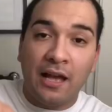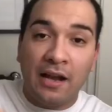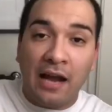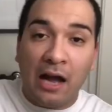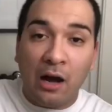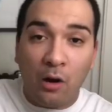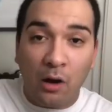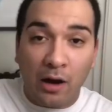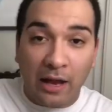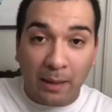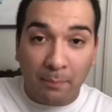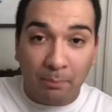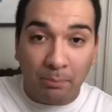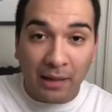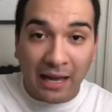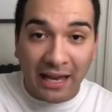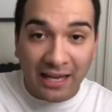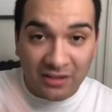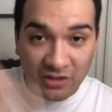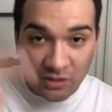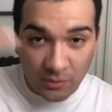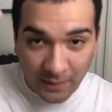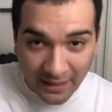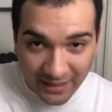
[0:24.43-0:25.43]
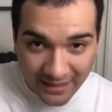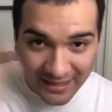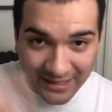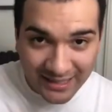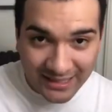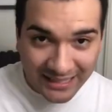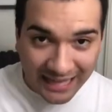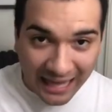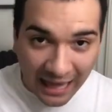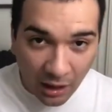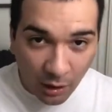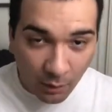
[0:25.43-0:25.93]
and how I apply it to my
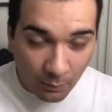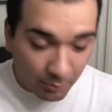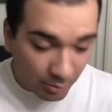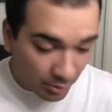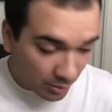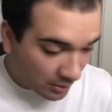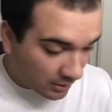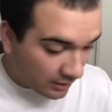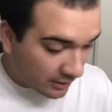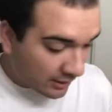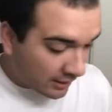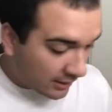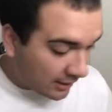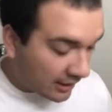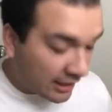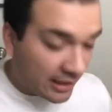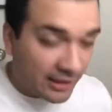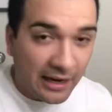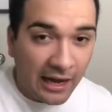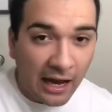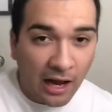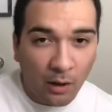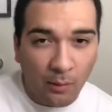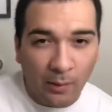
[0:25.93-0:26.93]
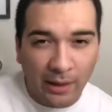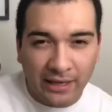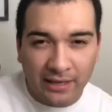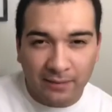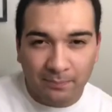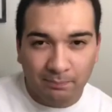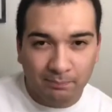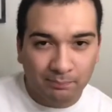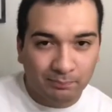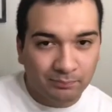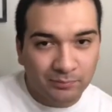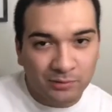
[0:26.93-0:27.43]
scalp, and how
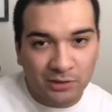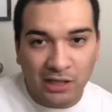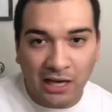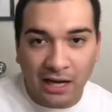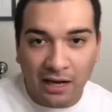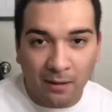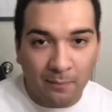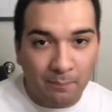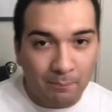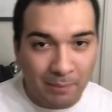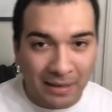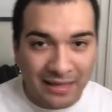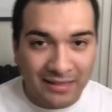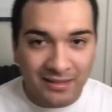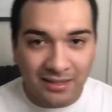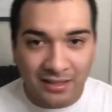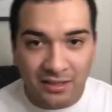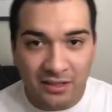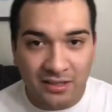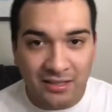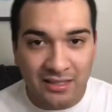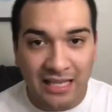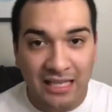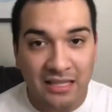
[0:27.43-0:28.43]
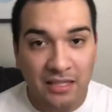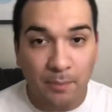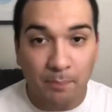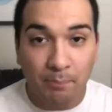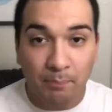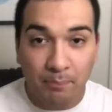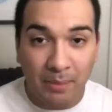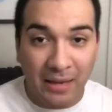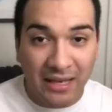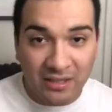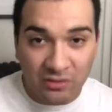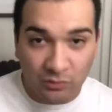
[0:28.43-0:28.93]
I try to basically just get the
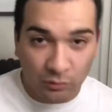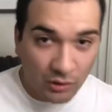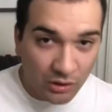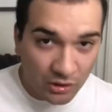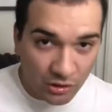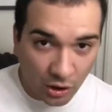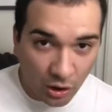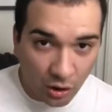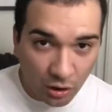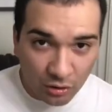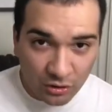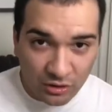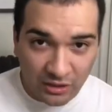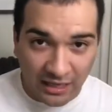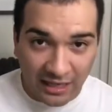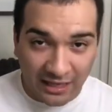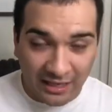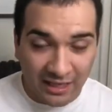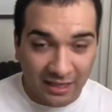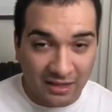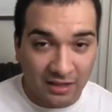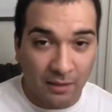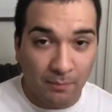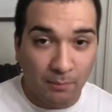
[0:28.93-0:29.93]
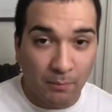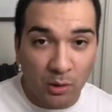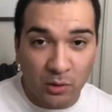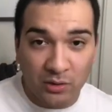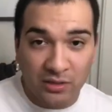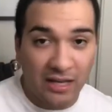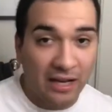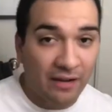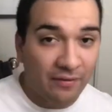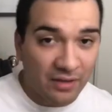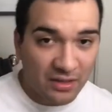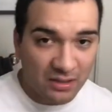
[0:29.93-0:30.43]
best results and get the
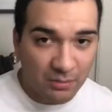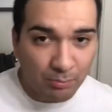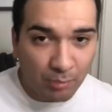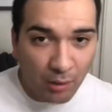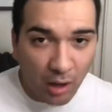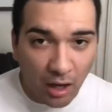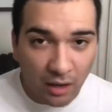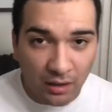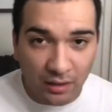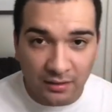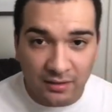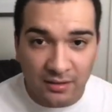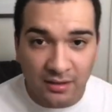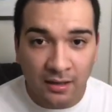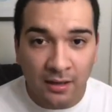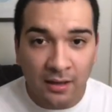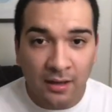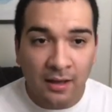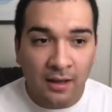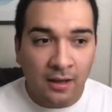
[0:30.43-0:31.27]
most out of this product.